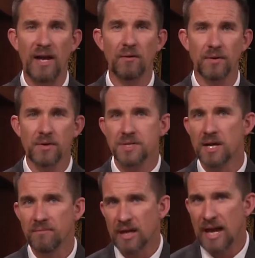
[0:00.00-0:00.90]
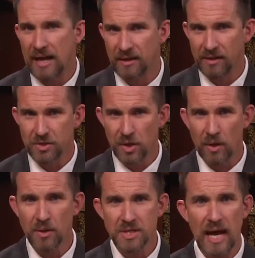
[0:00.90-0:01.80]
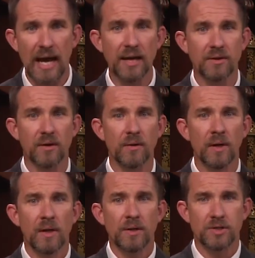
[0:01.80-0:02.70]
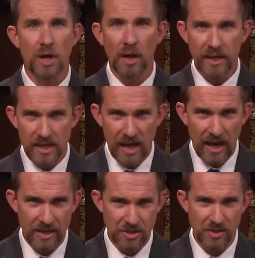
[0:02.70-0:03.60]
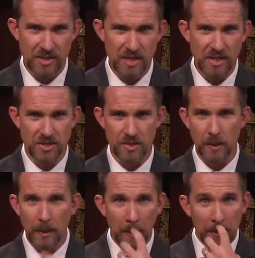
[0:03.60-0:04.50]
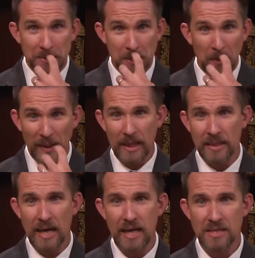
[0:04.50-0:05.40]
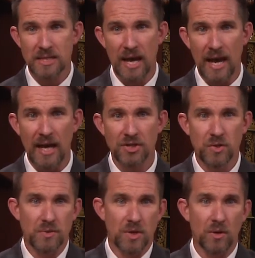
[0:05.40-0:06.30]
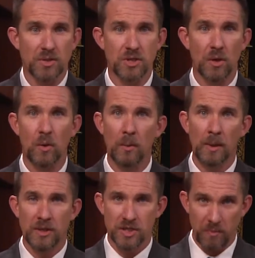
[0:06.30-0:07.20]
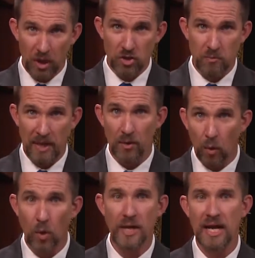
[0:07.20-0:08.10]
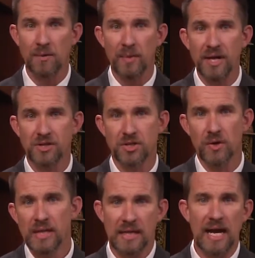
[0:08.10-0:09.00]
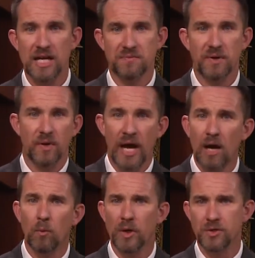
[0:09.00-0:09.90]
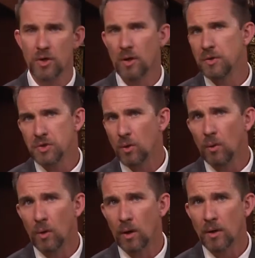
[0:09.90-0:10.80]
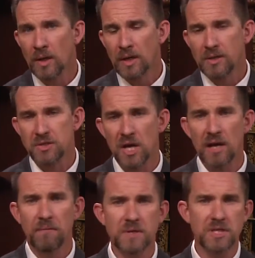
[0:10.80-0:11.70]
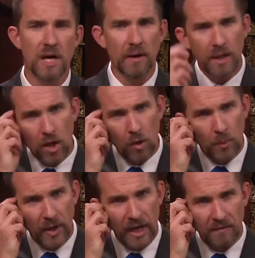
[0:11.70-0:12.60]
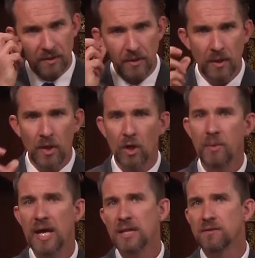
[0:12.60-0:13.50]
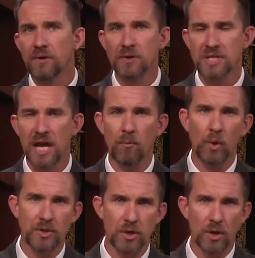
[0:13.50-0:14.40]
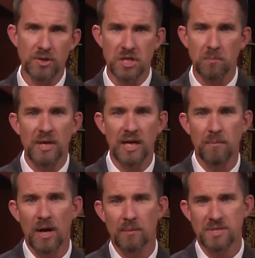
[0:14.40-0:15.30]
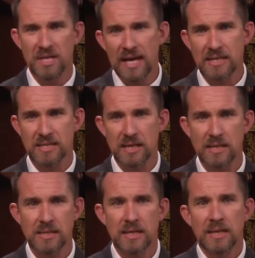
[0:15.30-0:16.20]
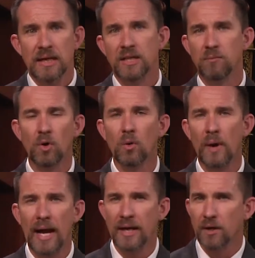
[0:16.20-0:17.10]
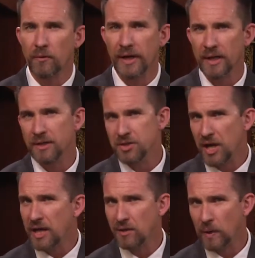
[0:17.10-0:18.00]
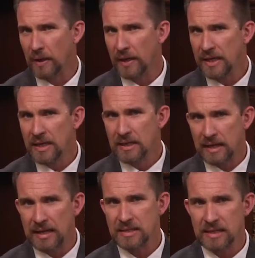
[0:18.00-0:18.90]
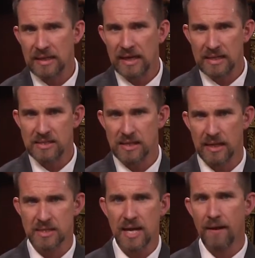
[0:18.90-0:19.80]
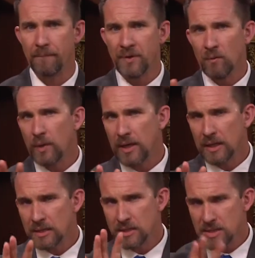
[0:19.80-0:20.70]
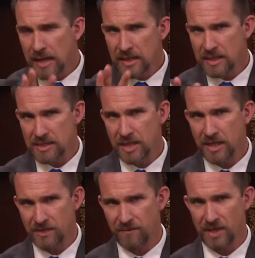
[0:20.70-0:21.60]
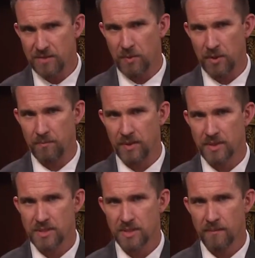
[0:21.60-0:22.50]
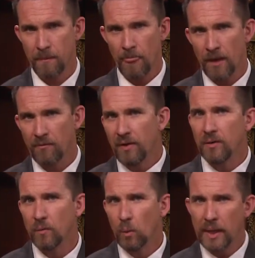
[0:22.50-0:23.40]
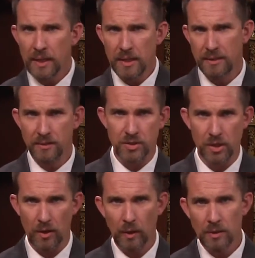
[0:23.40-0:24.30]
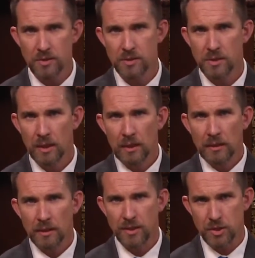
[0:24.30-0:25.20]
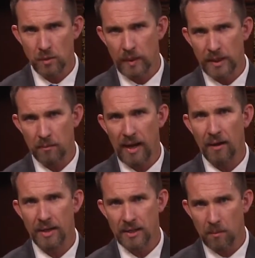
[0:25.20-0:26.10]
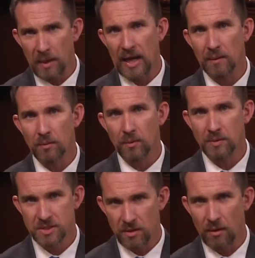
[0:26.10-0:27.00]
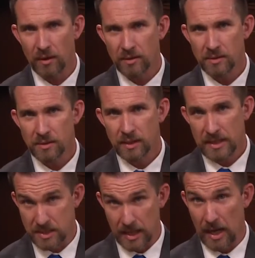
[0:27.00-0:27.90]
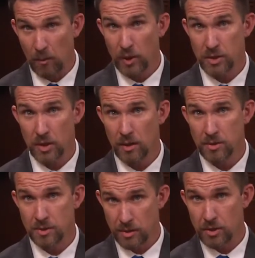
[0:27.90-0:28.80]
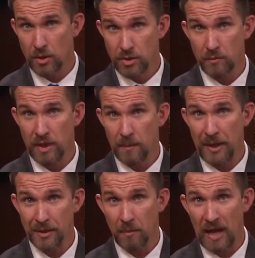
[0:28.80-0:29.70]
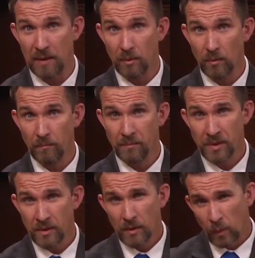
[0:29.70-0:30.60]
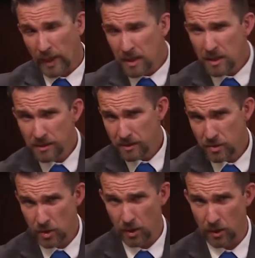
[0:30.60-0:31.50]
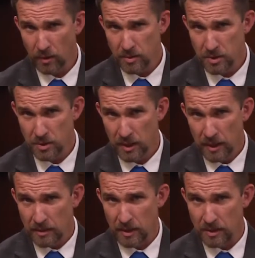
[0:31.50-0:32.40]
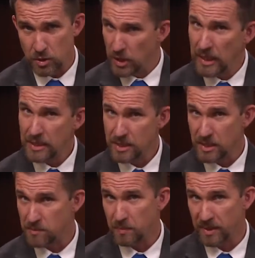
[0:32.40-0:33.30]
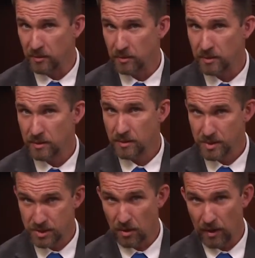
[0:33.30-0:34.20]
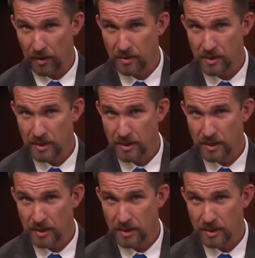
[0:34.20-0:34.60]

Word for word: founders of the cowboy church either Johnny Cash's sister, Joanne Yates Cash, who's also supposedly an ordained minister at the Nashville Cowboy Church, or Jeff and Sherry Coperhaven, who began the first cowboy church in Billy Bob's, Texas, in the bull riding arena in January 1986. Now, we say these things for this purpose. Friend, when did the church that you read about in the Bible start? is the cowboy church the church you read about in the Bible? When did the church that Jesus built start?